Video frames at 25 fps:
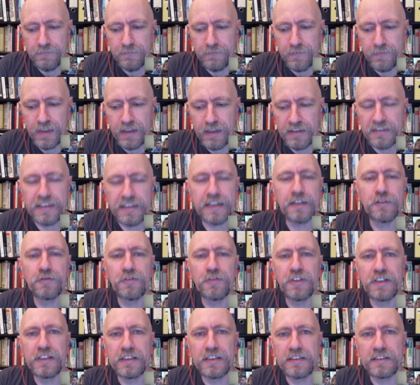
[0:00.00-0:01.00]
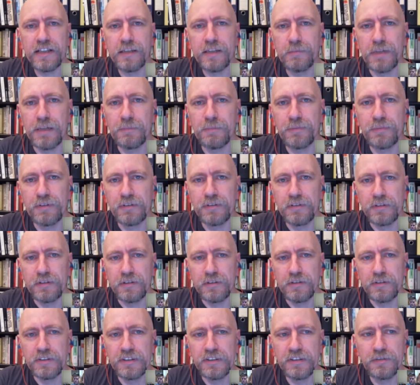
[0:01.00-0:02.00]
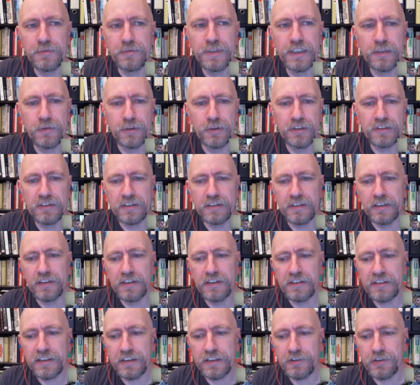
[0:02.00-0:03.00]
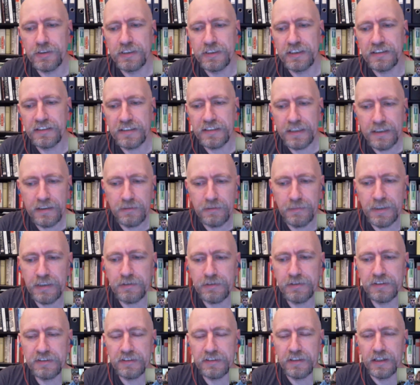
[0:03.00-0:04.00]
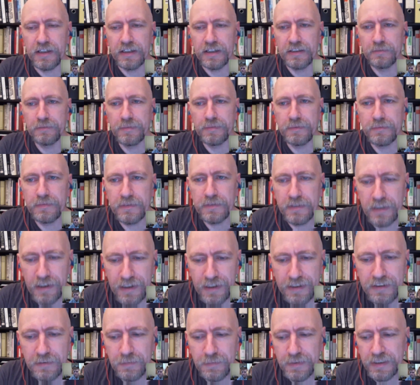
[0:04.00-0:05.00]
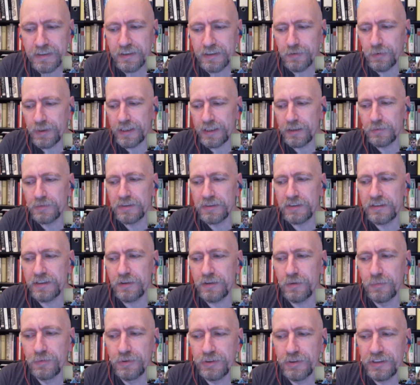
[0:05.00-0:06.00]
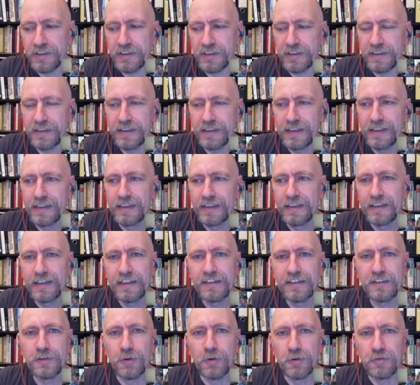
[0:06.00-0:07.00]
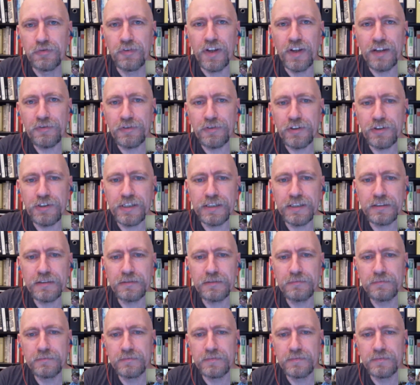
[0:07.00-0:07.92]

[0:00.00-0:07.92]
The second thing that came up on this week was that there is actually a second Matrix client being developed in the community. It's called Fluffy Chat.